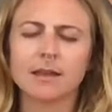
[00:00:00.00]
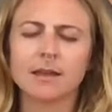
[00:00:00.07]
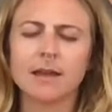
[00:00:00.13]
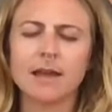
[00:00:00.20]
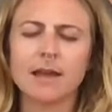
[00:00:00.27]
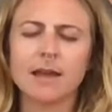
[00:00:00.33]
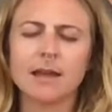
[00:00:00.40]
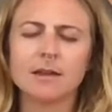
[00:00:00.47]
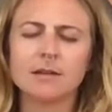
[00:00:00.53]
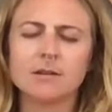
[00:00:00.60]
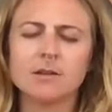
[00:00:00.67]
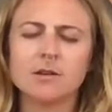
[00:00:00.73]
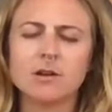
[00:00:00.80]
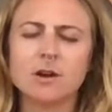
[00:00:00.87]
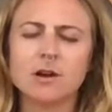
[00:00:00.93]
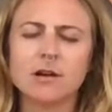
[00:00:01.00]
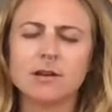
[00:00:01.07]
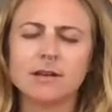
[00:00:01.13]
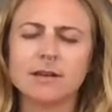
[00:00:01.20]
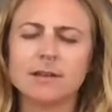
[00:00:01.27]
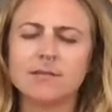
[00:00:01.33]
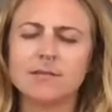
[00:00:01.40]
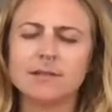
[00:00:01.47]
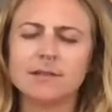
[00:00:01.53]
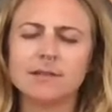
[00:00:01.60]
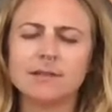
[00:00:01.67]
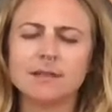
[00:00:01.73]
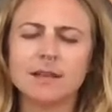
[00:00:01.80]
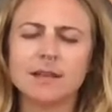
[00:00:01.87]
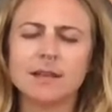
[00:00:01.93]
and you can't even
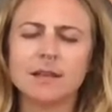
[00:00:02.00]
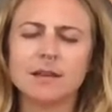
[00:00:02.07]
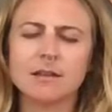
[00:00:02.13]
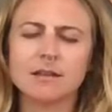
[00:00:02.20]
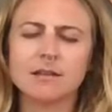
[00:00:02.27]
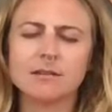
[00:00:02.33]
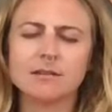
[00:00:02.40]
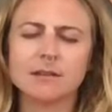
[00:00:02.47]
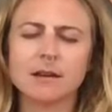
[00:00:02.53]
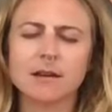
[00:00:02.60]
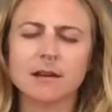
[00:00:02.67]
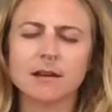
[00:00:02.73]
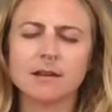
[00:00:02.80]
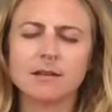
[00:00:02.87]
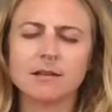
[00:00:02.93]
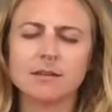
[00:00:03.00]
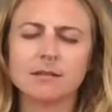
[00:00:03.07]
see the other side.